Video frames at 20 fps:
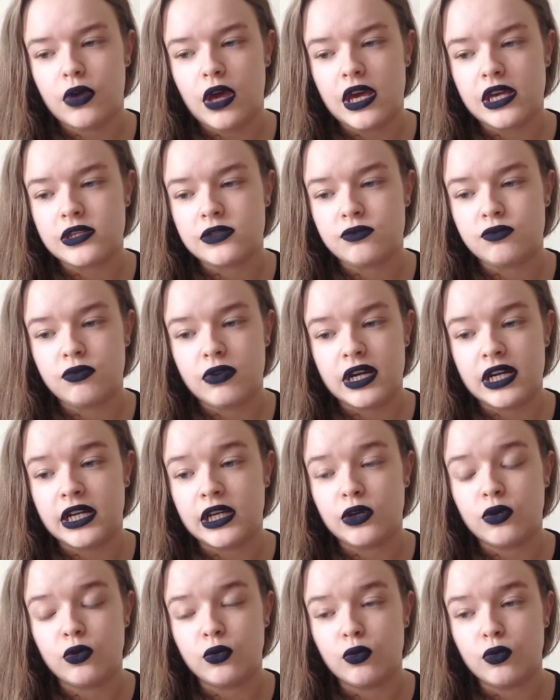is
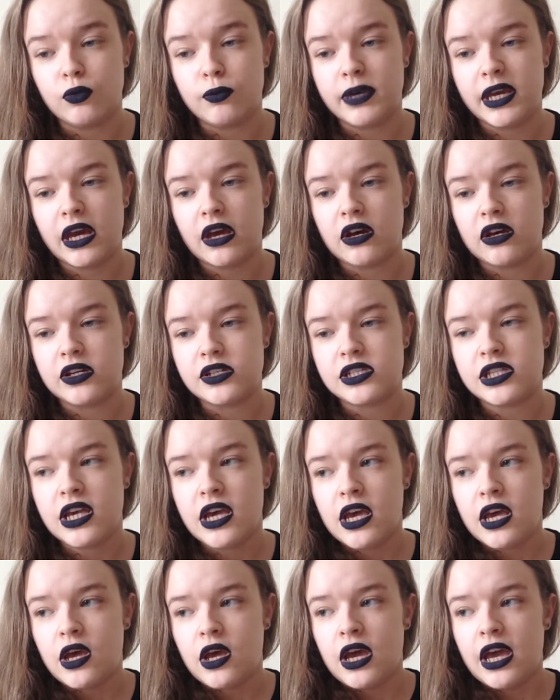really cool, because
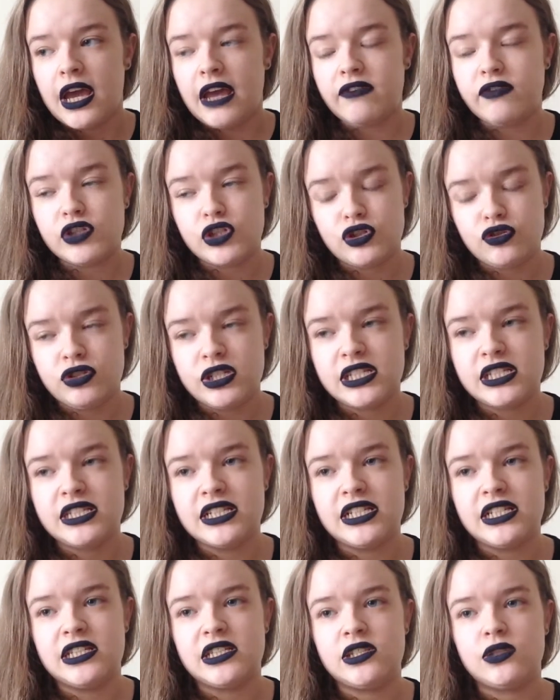in the street
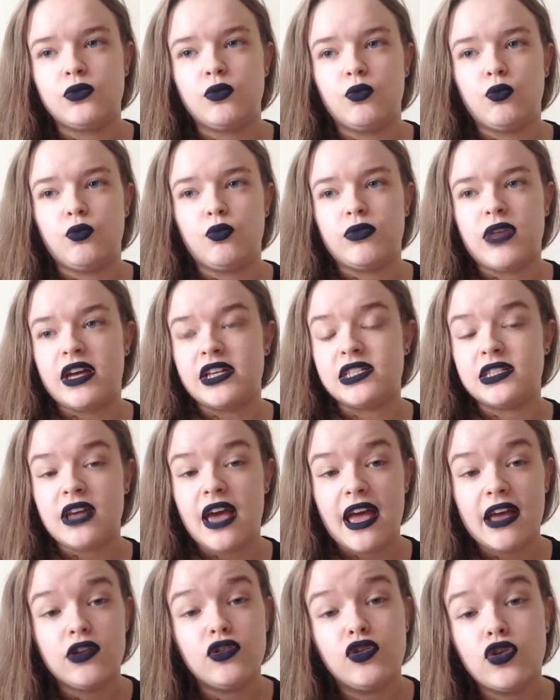scenes there's
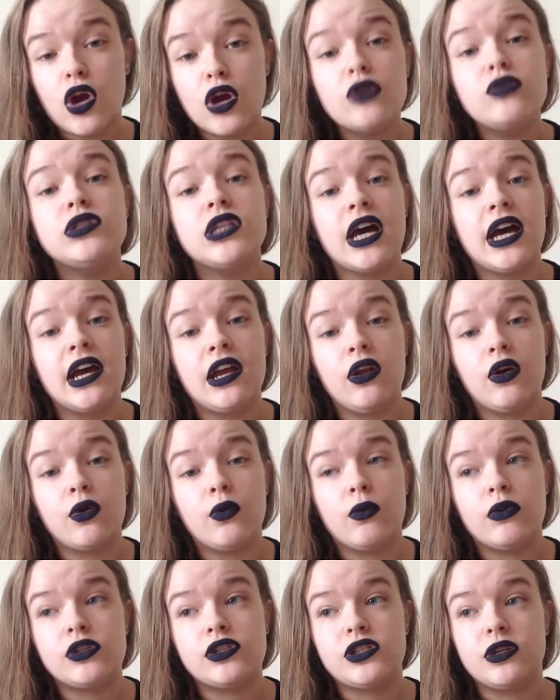no
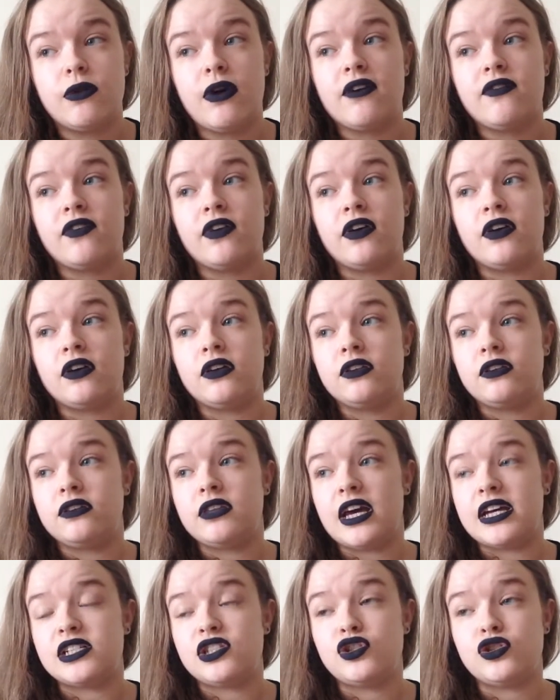dialogue whatsoever,
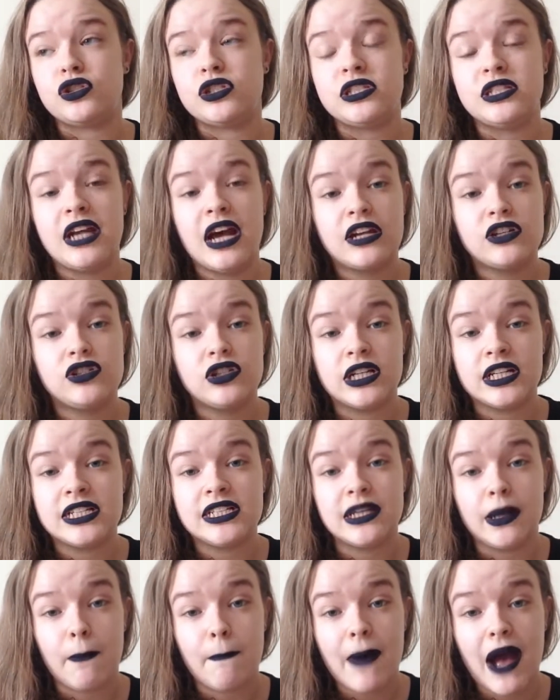there's just
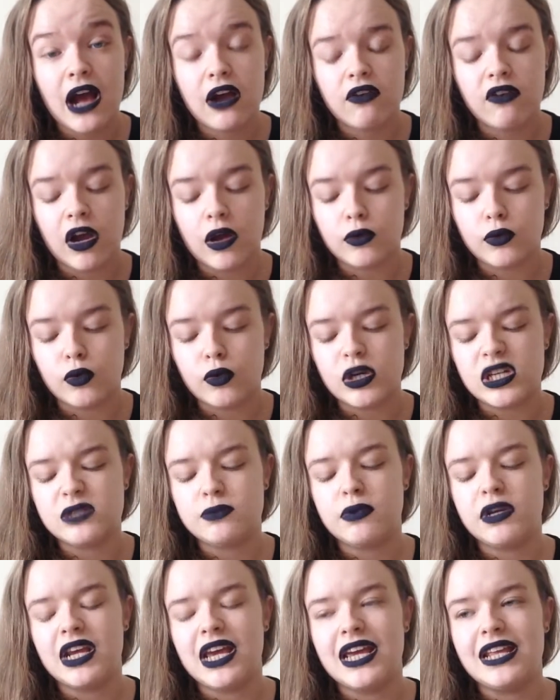naturalistic background
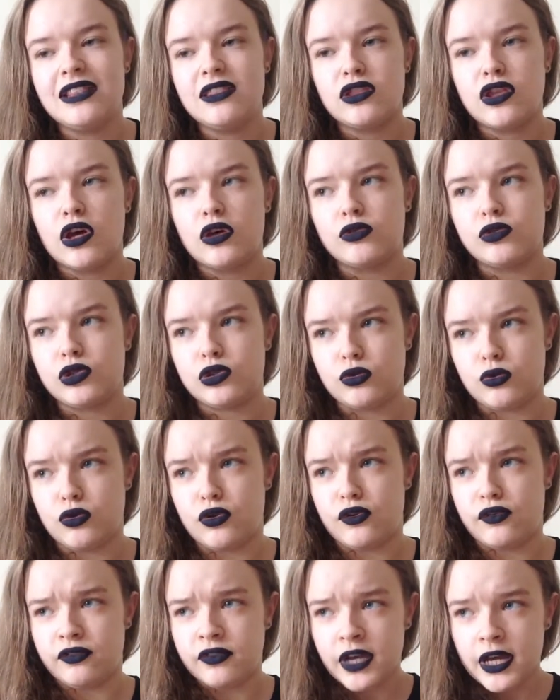noise. But in those
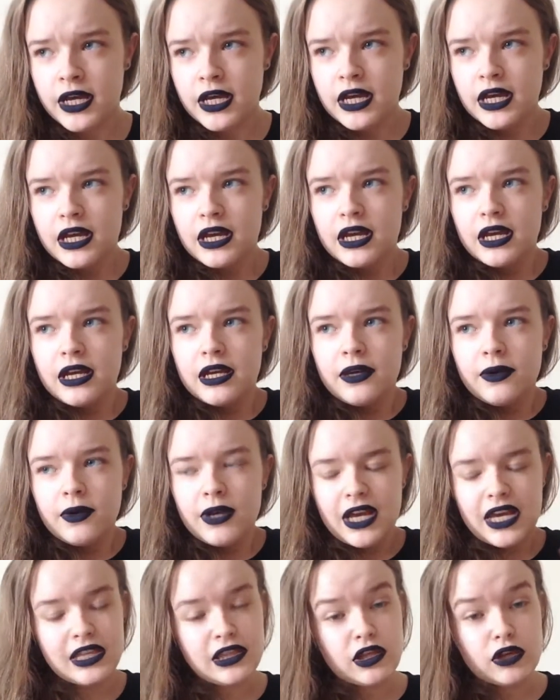
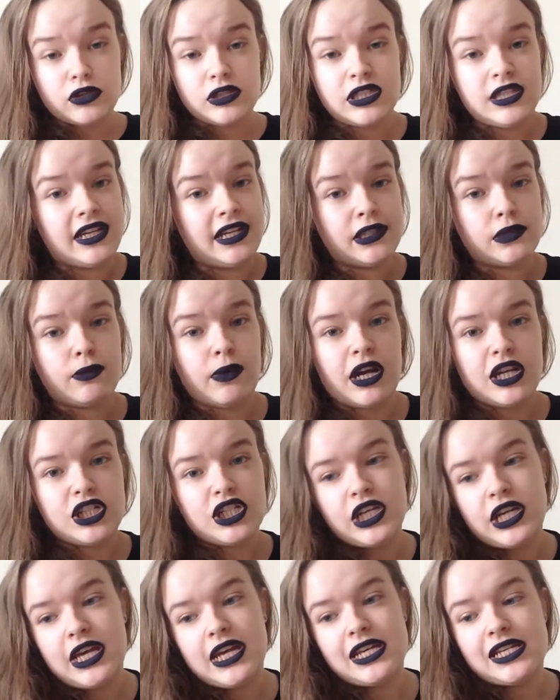scenes where
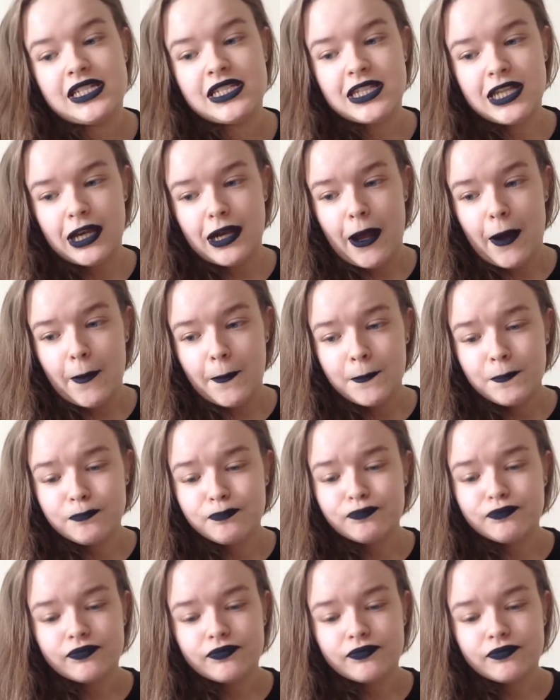she is, you know,